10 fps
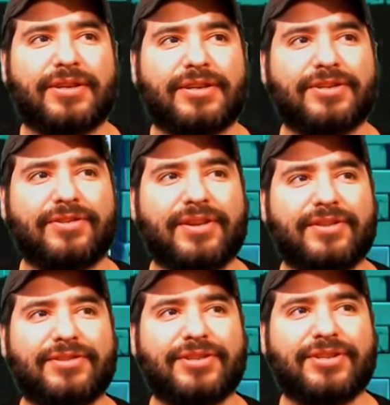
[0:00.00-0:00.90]
So,
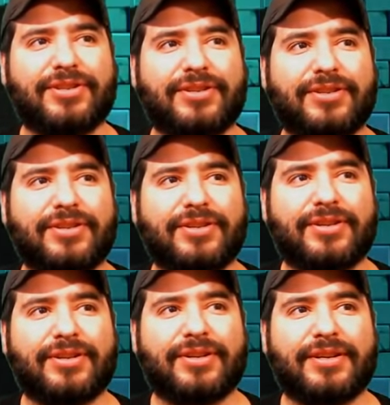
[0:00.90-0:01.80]
there's
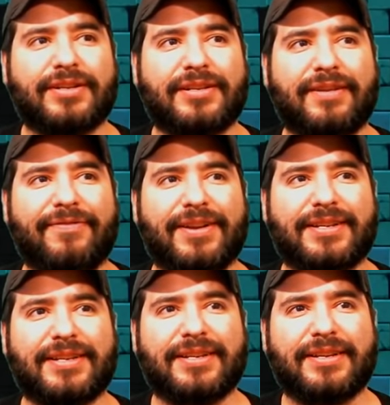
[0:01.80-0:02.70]

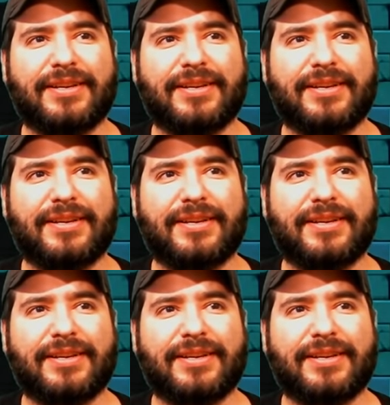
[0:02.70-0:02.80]
different